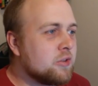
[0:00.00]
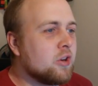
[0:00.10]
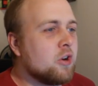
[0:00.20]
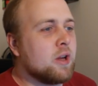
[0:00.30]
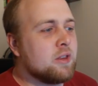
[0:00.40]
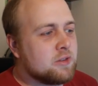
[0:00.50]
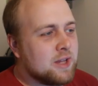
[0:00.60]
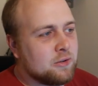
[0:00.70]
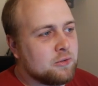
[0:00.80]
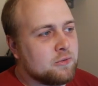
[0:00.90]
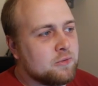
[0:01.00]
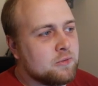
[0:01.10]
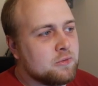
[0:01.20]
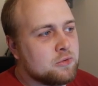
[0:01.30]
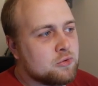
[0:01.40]
So instead of
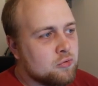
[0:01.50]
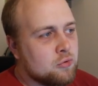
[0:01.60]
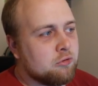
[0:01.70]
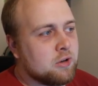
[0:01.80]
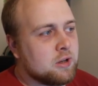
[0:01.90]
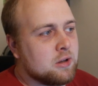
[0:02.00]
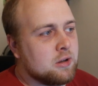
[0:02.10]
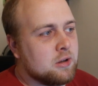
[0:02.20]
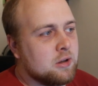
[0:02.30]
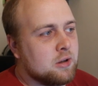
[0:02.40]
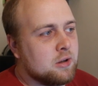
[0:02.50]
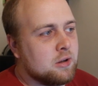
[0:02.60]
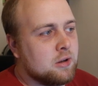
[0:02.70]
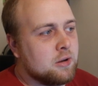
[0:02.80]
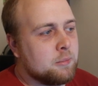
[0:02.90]

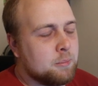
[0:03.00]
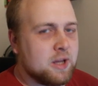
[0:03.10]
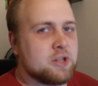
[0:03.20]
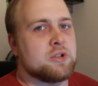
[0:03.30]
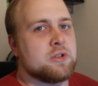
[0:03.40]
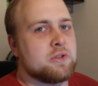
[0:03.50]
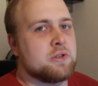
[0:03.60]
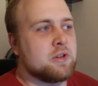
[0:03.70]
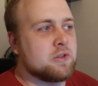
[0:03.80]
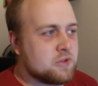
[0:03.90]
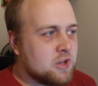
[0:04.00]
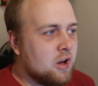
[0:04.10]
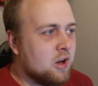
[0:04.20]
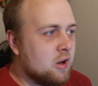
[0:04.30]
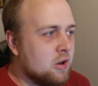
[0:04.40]
drawing pictures and
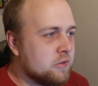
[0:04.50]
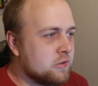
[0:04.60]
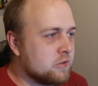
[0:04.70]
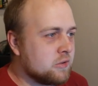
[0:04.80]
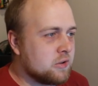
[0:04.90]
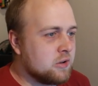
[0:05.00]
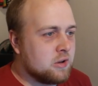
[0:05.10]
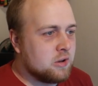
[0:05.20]
stars and...